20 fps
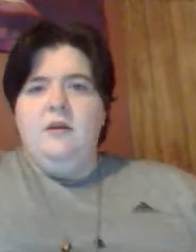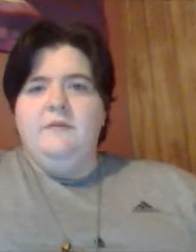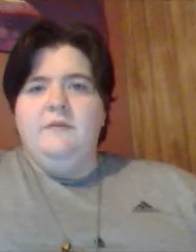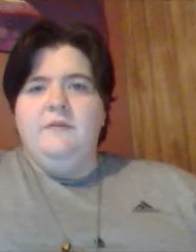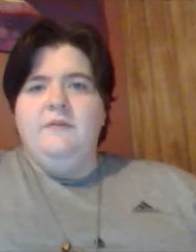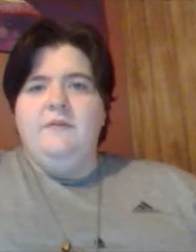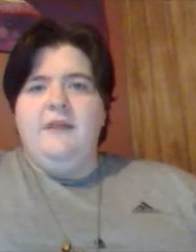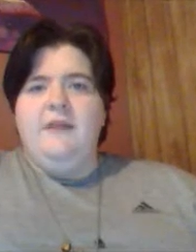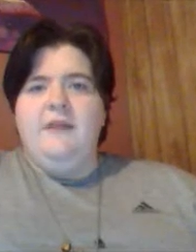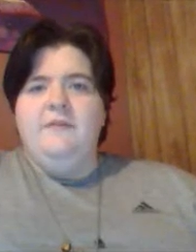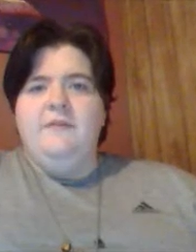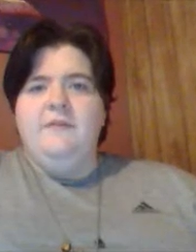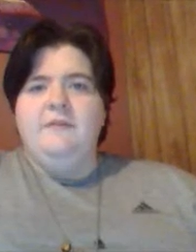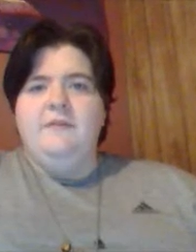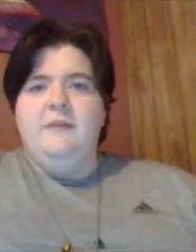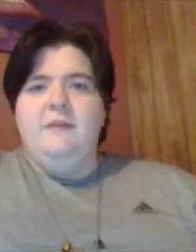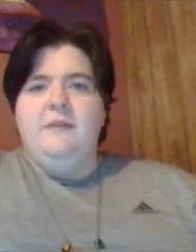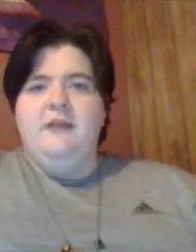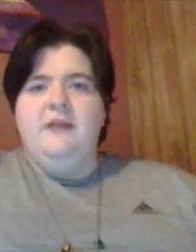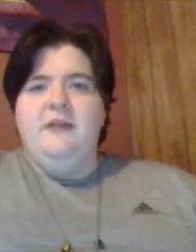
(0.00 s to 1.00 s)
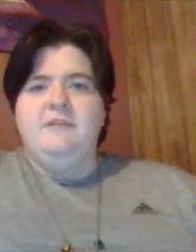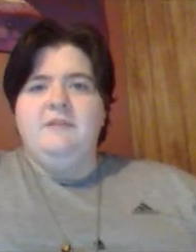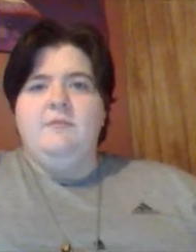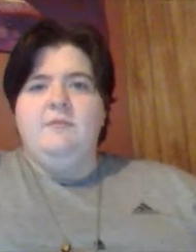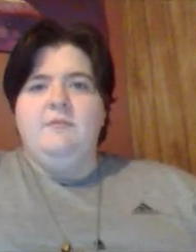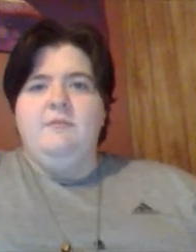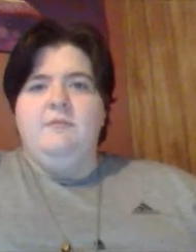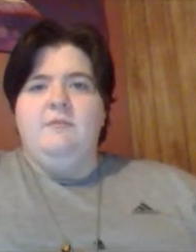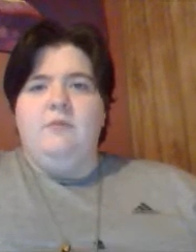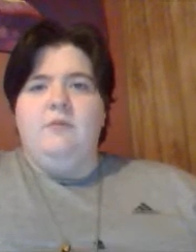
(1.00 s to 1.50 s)
The death and
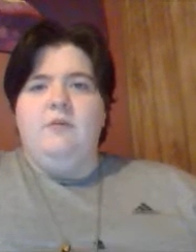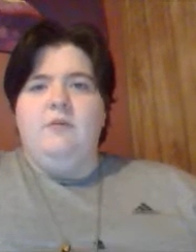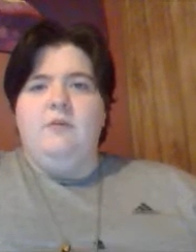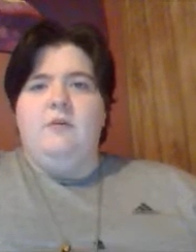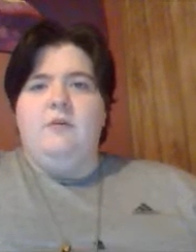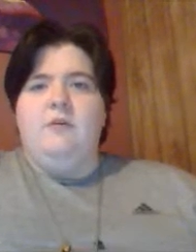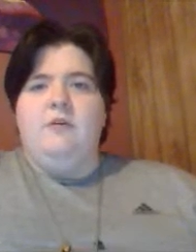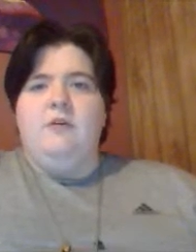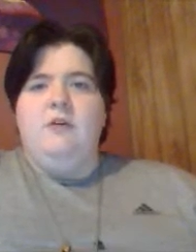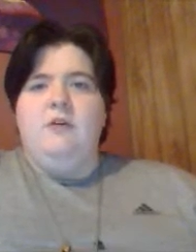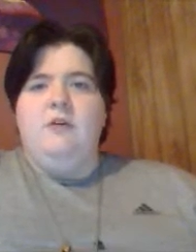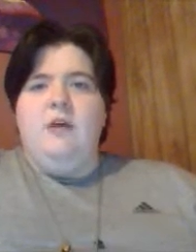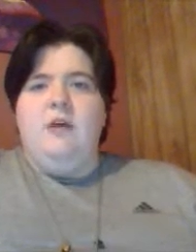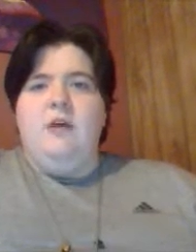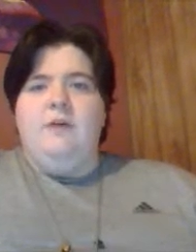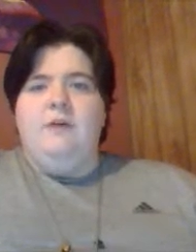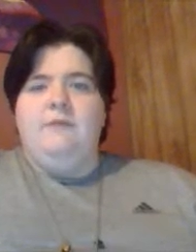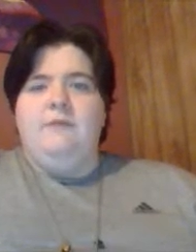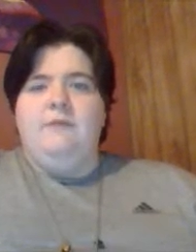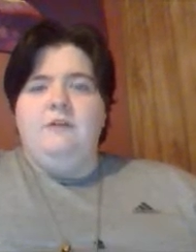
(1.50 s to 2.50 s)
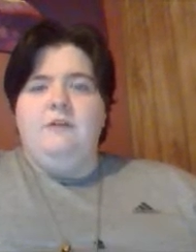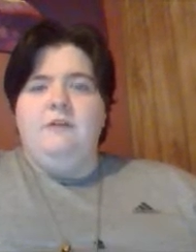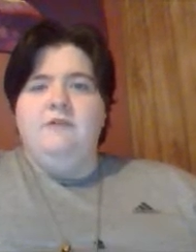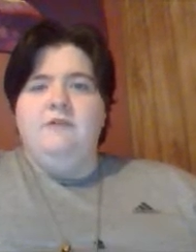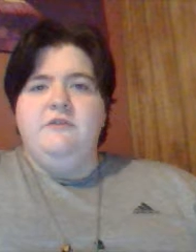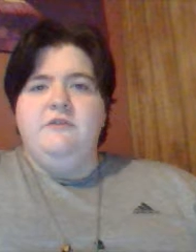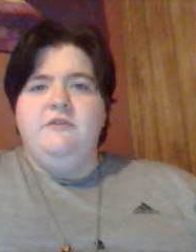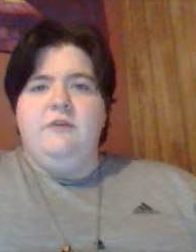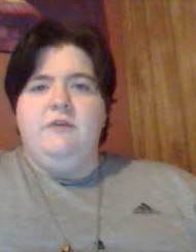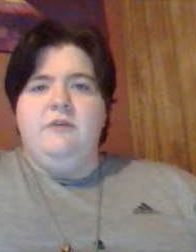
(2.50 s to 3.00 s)
possible murder of little
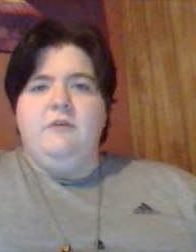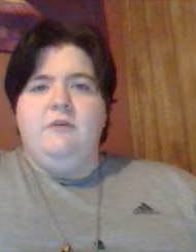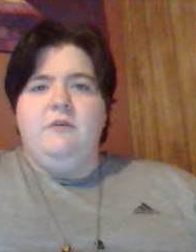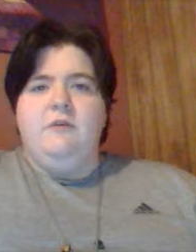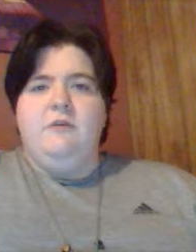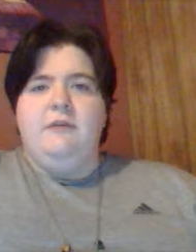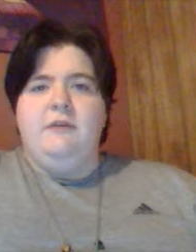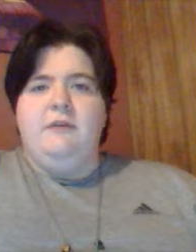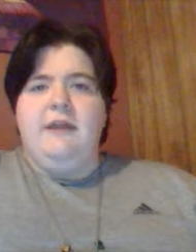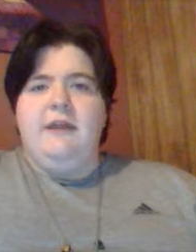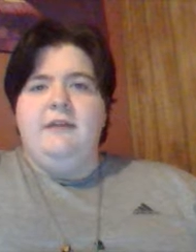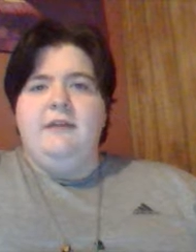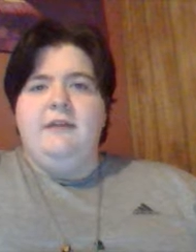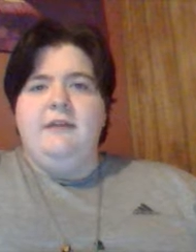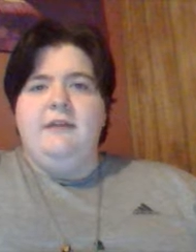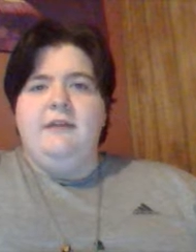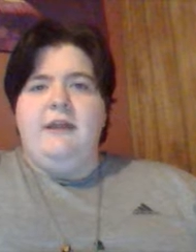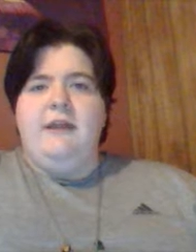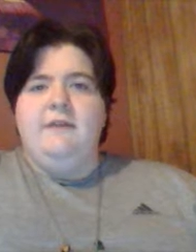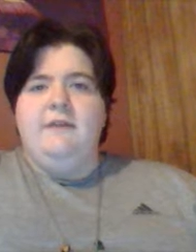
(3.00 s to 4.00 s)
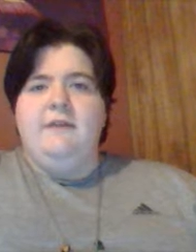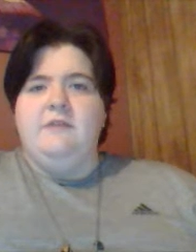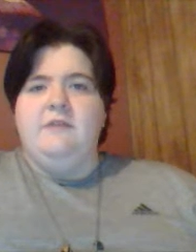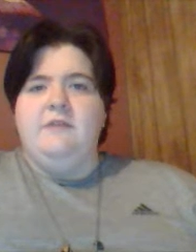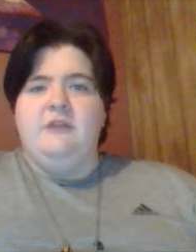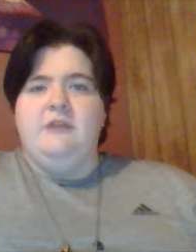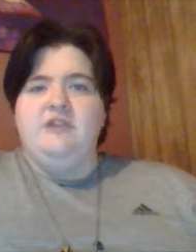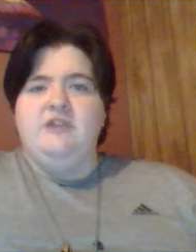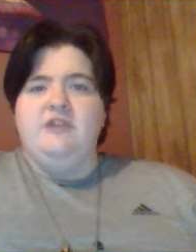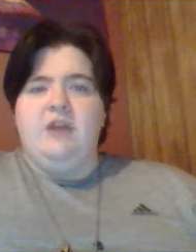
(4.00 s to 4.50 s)
two year old Caylee
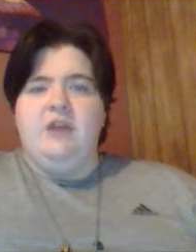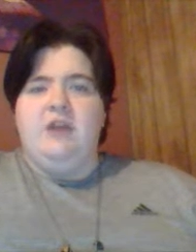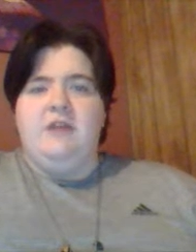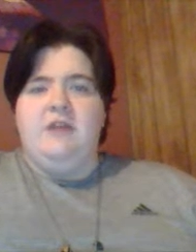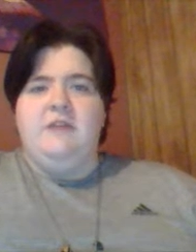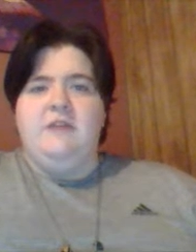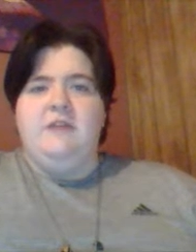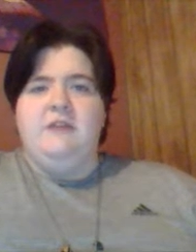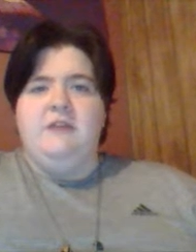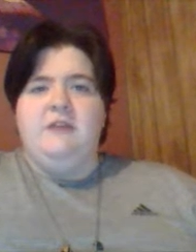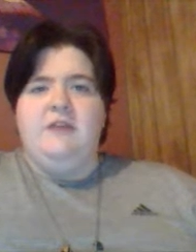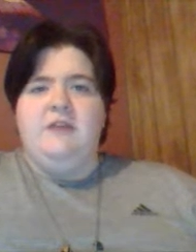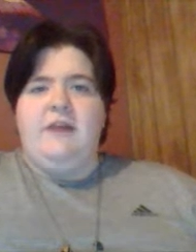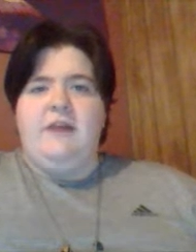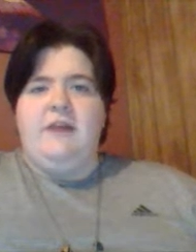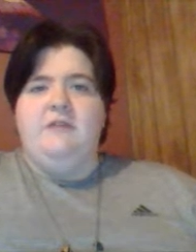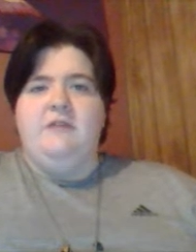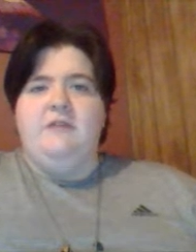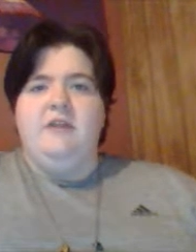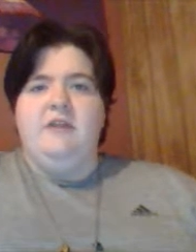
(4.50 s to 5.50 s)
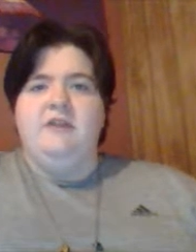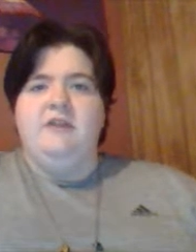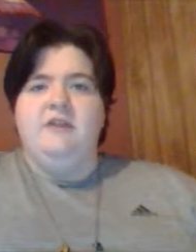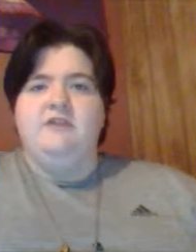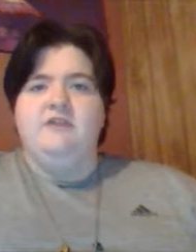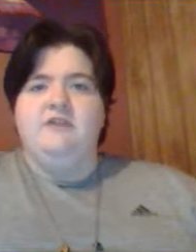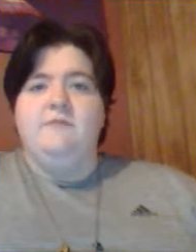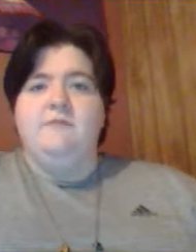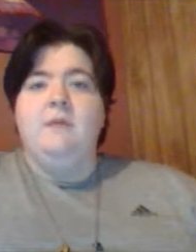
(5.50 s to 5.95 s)
Anthony shocked the entire nation.